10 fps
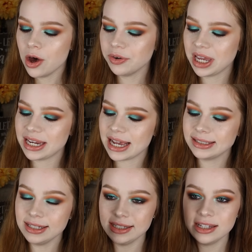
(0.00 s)
Okay,
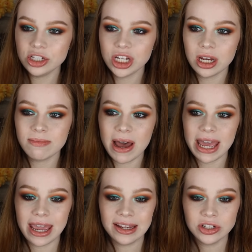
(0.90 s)
next is the shade
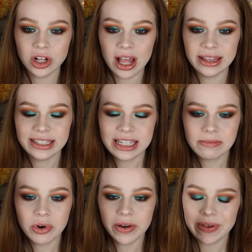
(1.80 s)
My Angel, and this
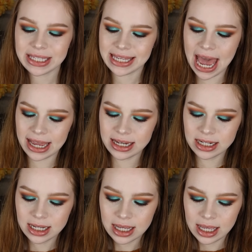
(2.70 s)
is more of a
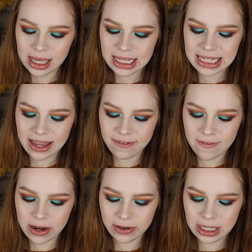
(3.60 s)
satin. It's a
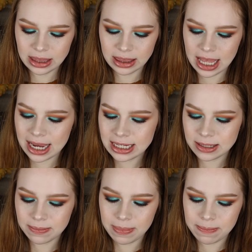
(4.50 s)
very
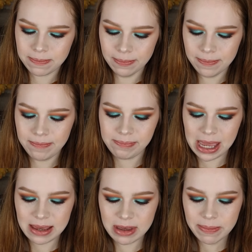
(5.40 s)
light
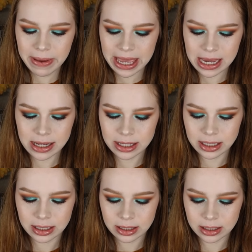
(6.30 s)
baby pink.